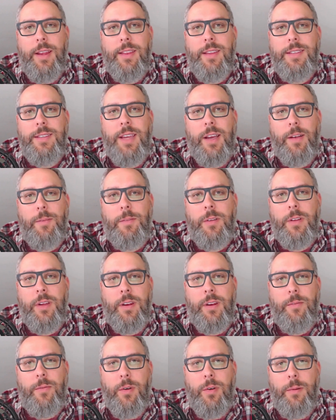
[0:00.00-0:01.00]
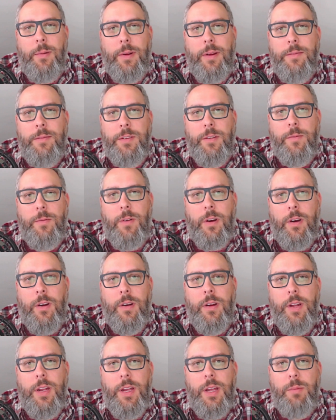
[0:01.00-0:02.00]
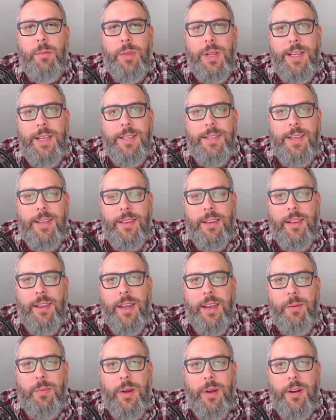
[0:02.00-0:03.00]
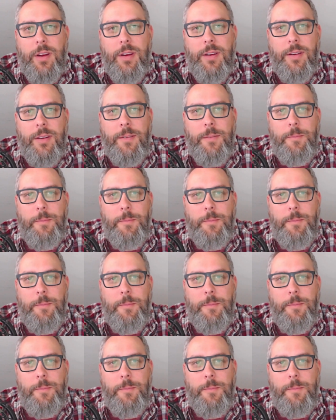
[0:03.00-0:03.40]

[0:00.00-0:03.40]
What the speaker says: this helpful and informative so far, please hit the like button.